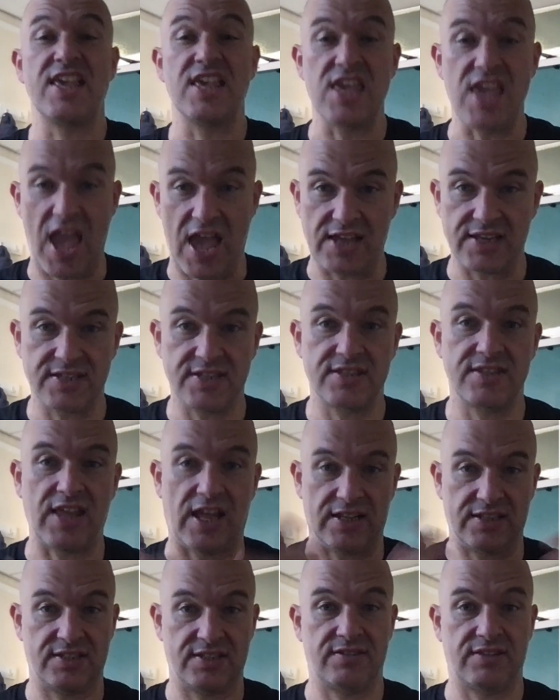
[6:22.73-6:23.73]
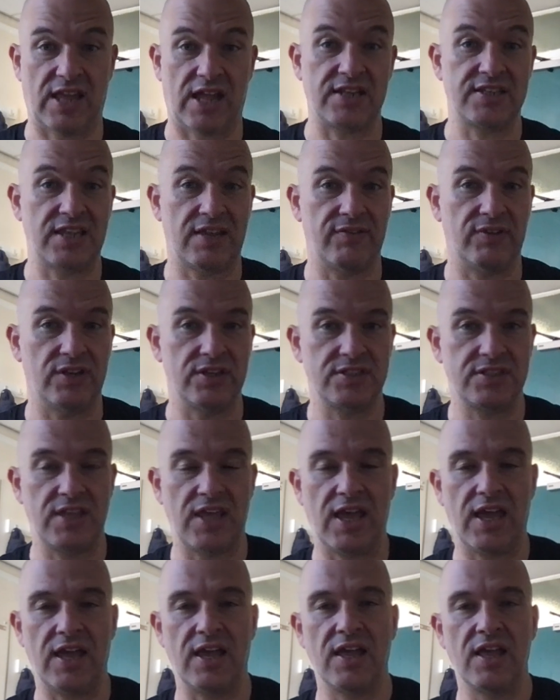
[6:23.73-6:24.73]
Yes, that's evidence
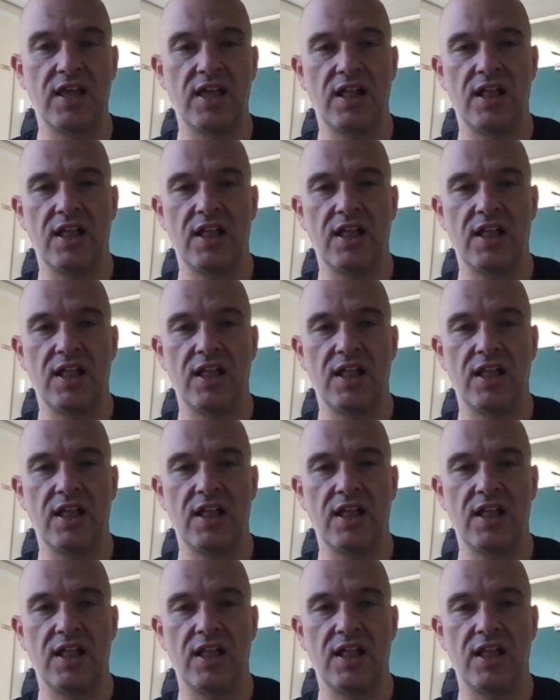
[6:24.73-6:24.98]
there.